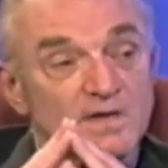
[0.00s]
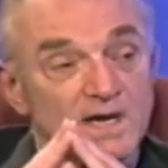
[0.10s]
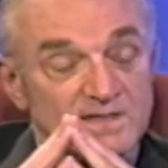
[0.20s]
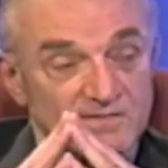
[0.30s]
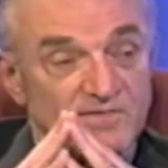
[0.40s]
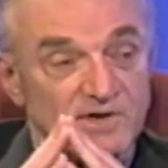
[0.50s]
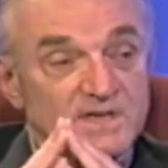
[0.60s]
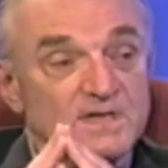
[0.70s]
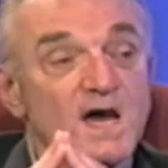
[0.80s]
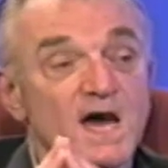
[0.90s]
at the very
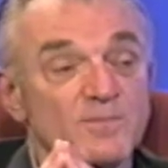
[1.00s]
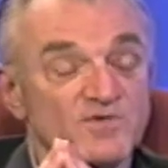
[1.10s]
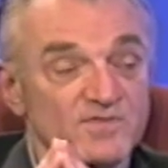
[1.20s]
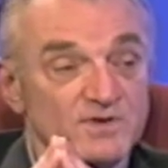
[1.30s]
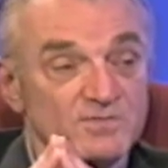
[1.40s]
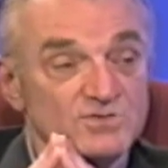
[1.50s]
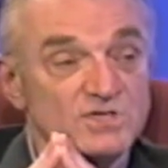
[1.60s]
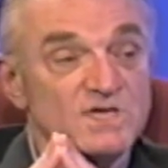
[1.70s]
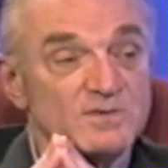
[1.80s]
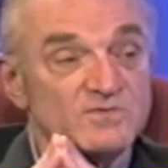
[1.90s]
top of their
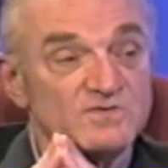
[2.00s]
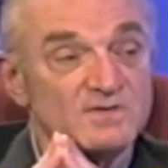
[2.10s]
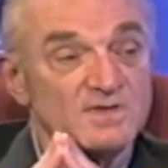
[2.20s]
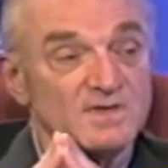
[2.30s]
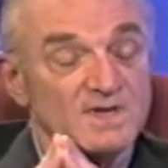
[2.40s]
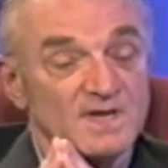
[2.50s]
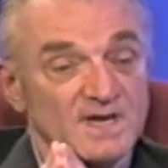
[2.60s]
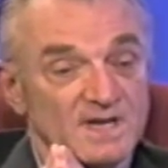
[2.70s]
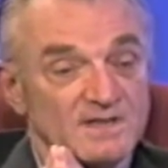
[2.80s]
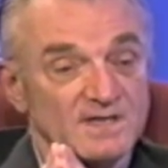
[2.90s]
regimes. And
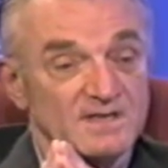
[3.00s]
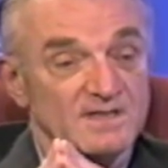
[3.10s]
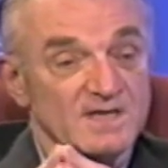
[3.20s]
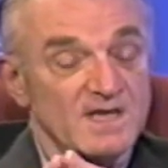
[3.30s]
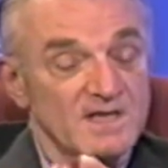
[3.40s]
I think the